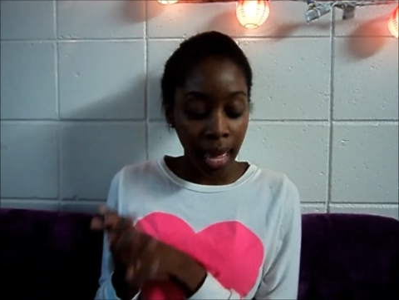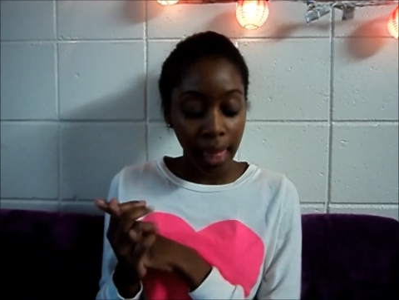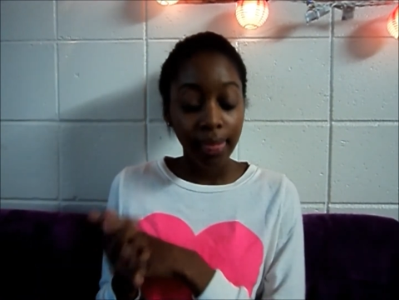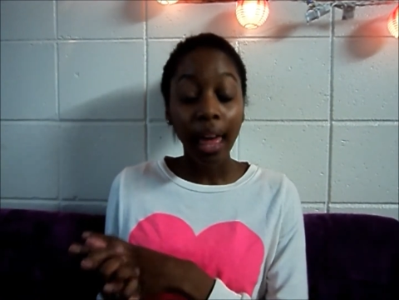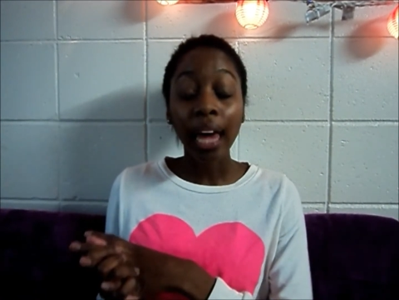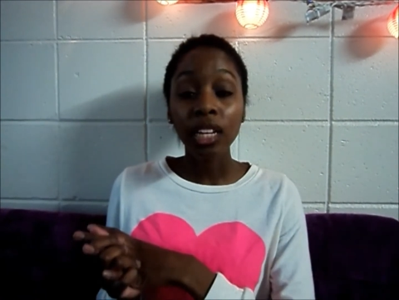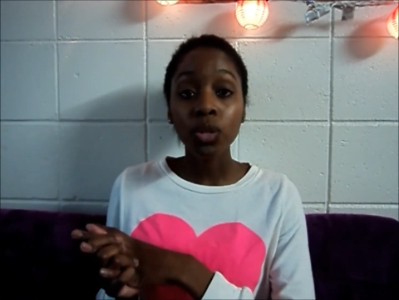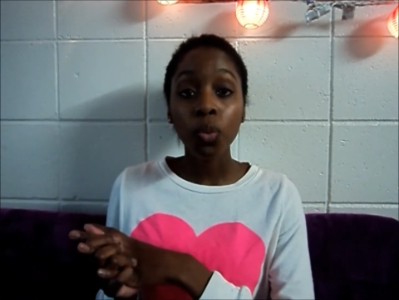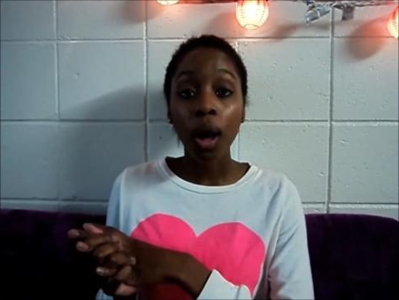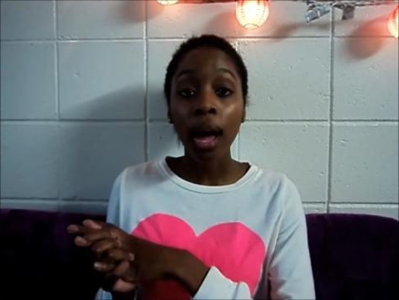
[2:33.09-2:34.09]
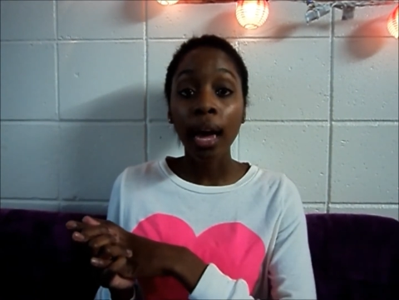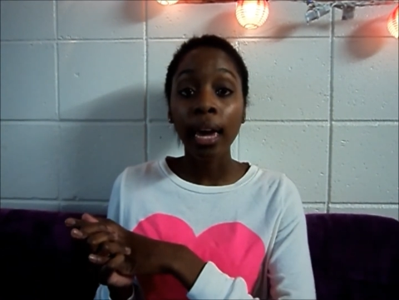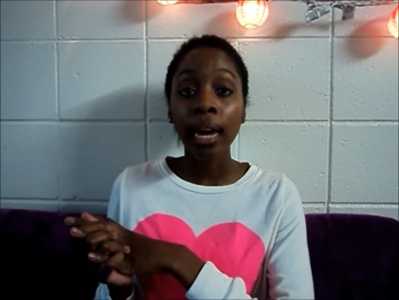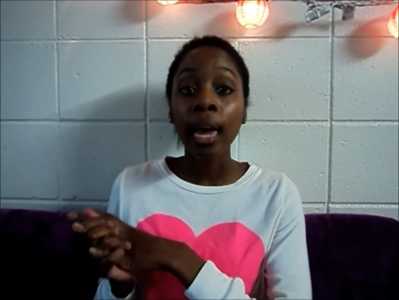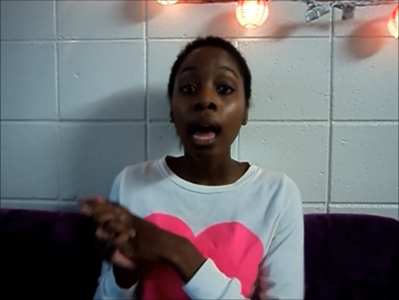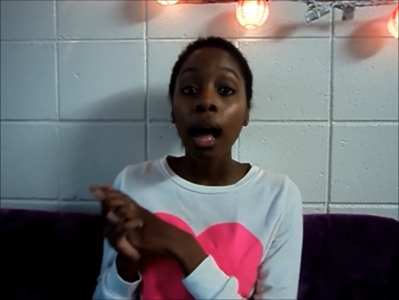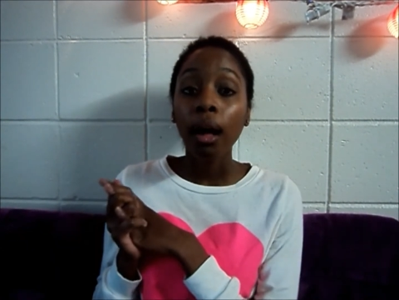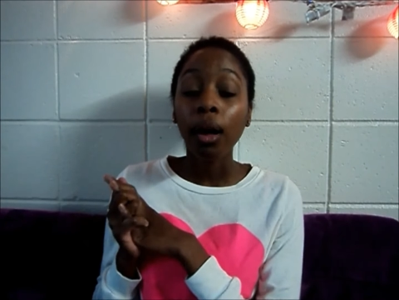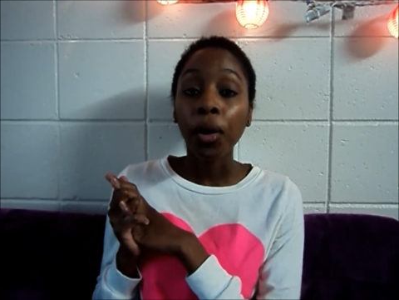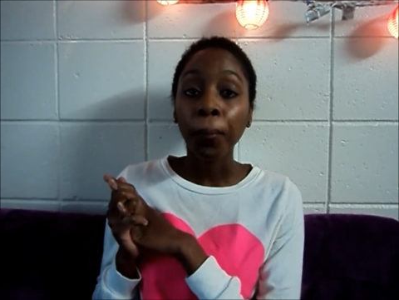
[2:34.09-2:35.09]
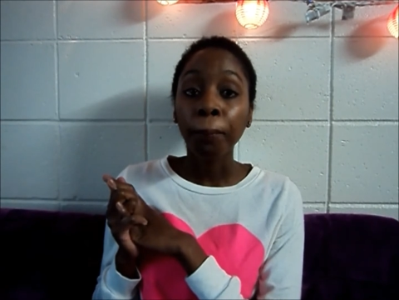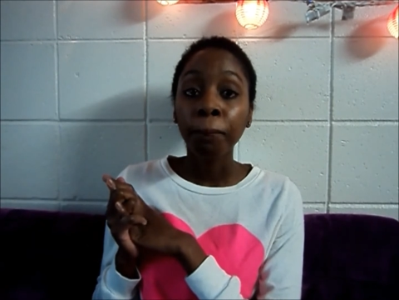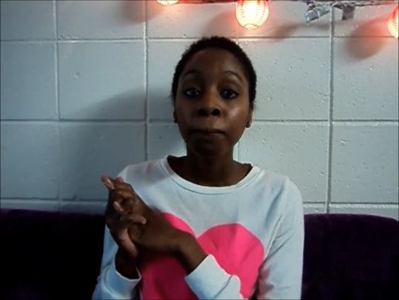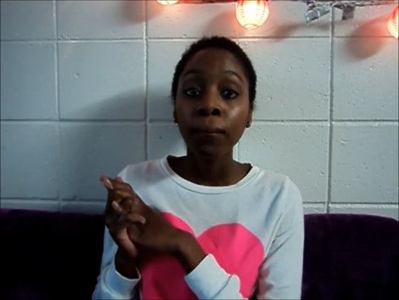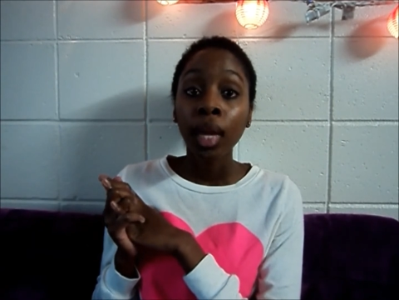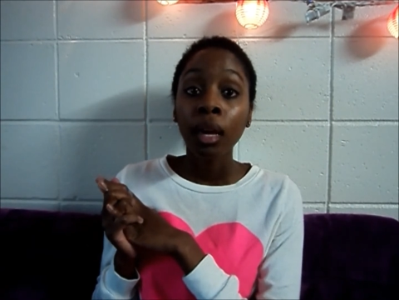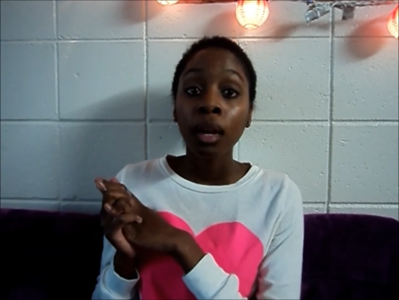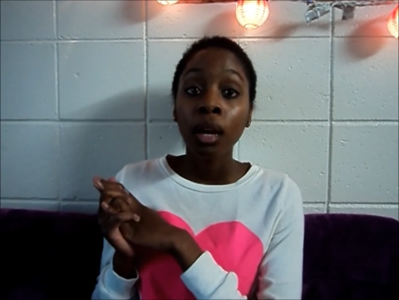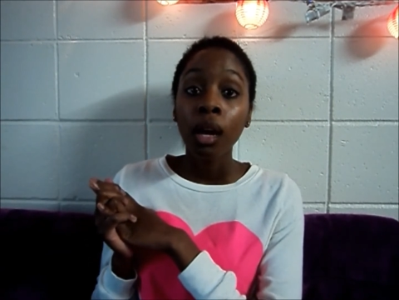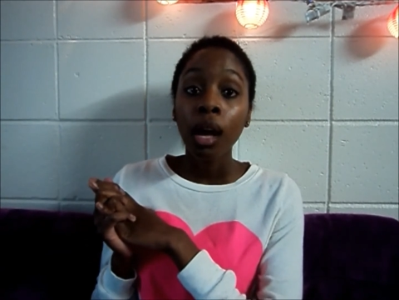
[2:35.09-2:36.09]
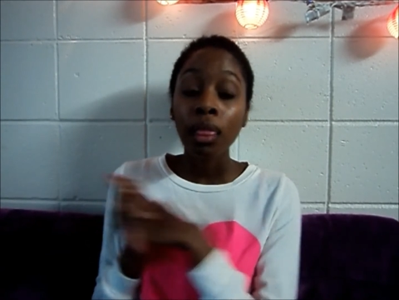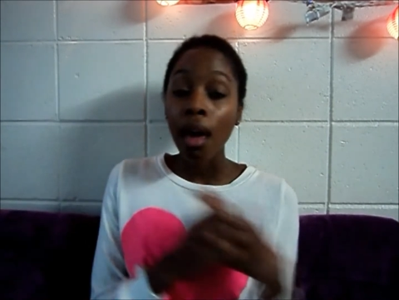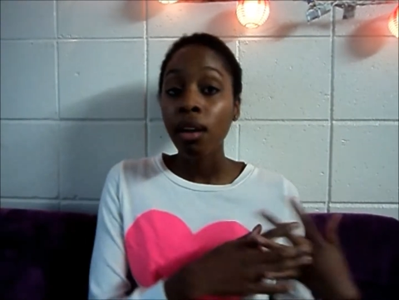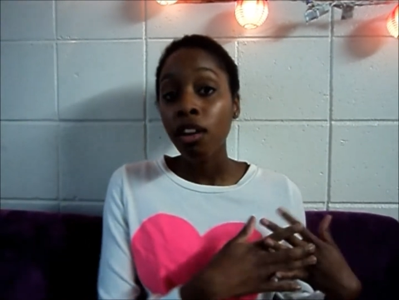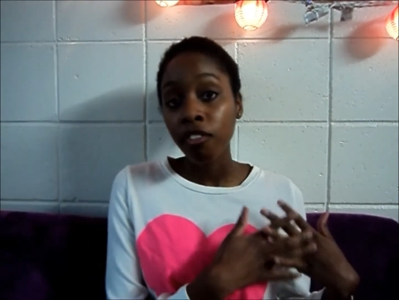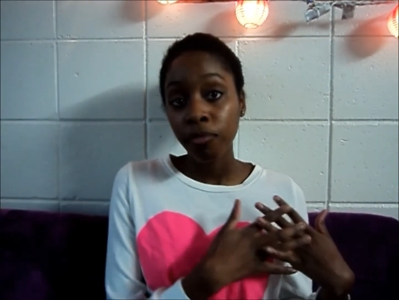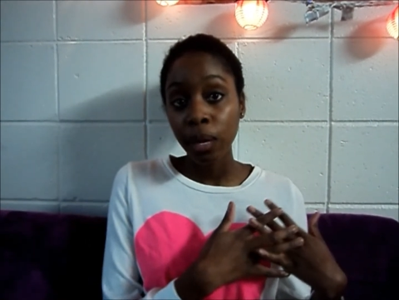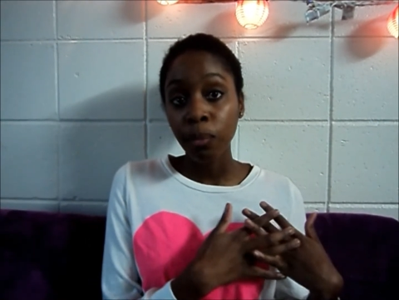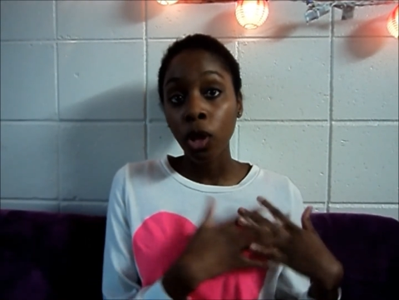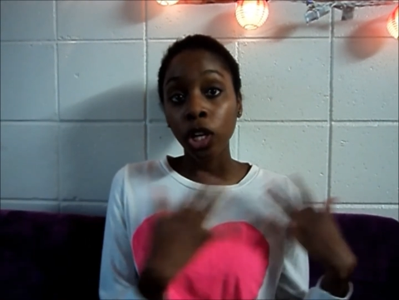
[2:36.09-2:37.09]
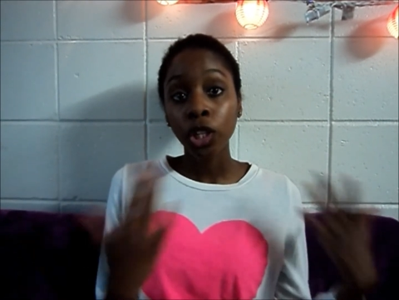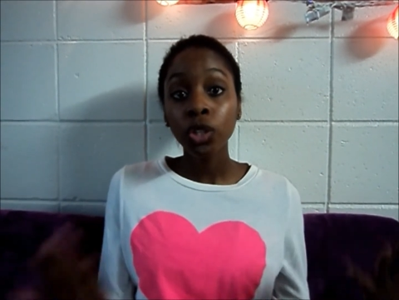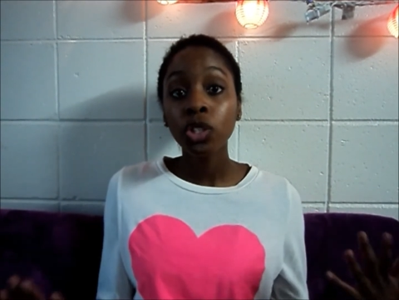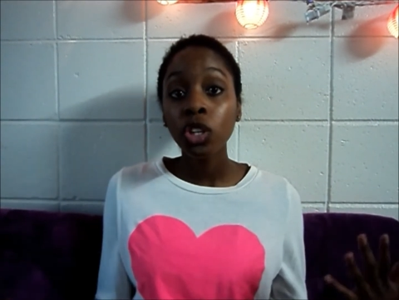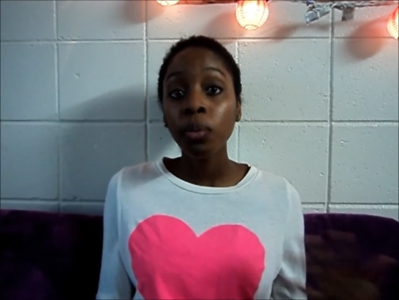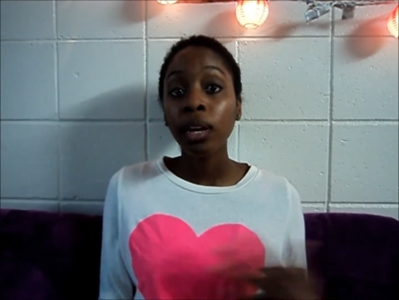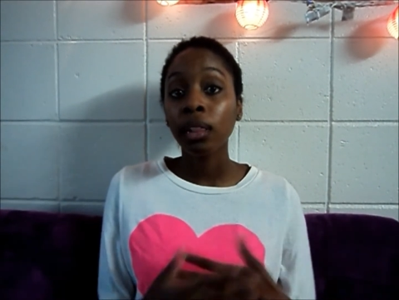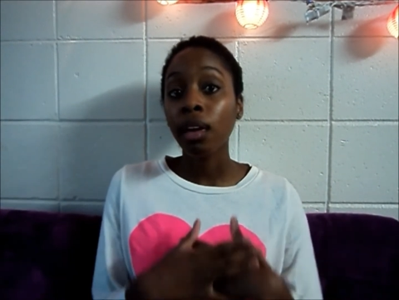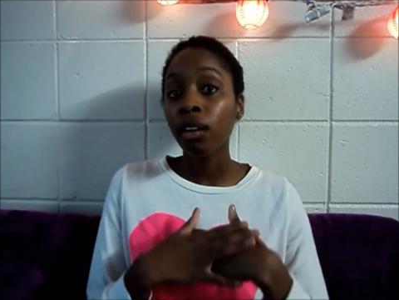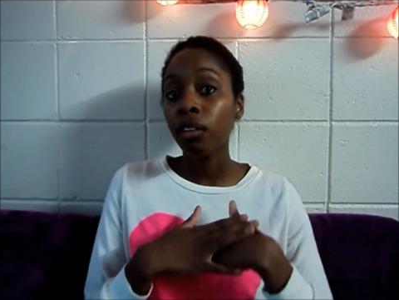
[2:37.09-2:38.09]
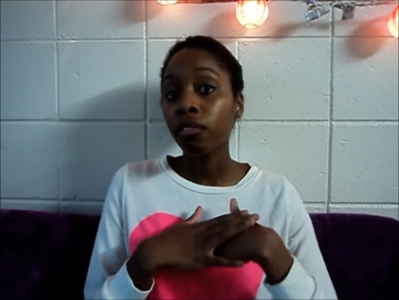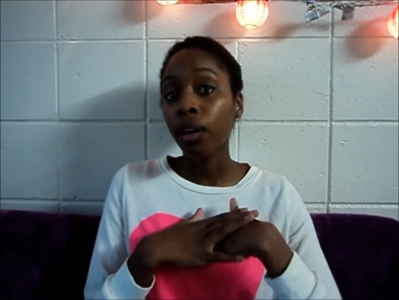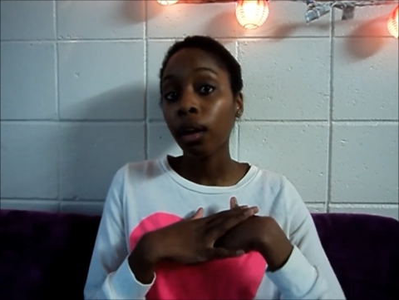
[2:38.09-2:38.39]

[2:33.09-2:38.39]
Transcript: And that is why a lot of people on YouTube and a lot of